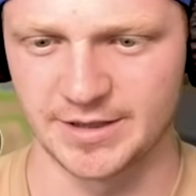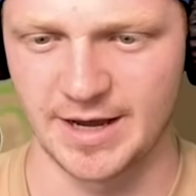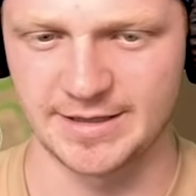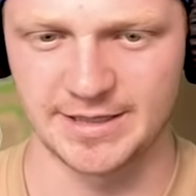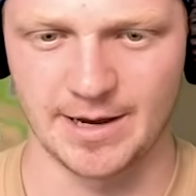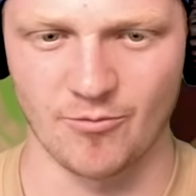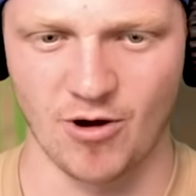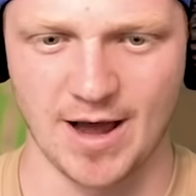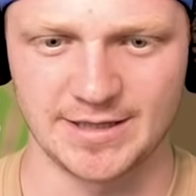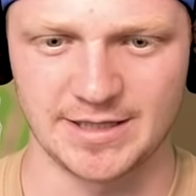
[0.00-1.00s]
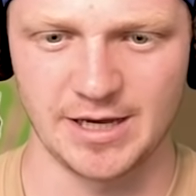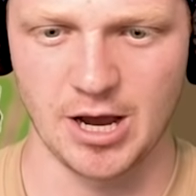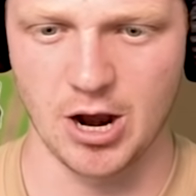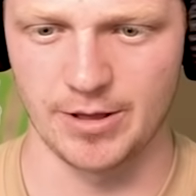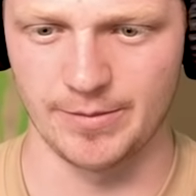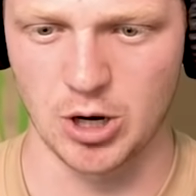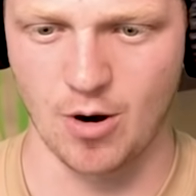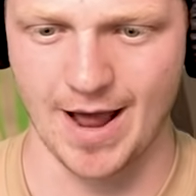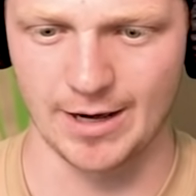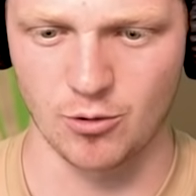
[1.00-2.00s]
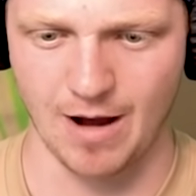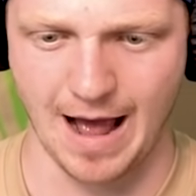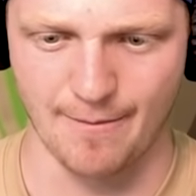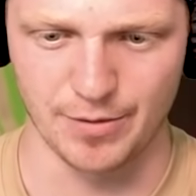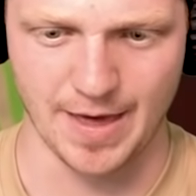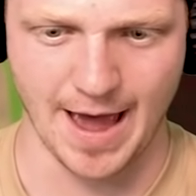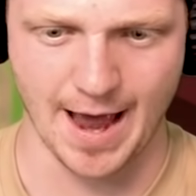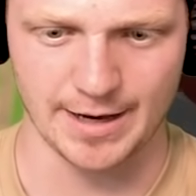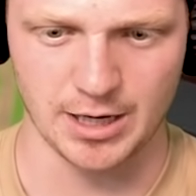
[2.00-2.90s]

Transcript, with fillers: an ATM right here. Let me go ahead and grab that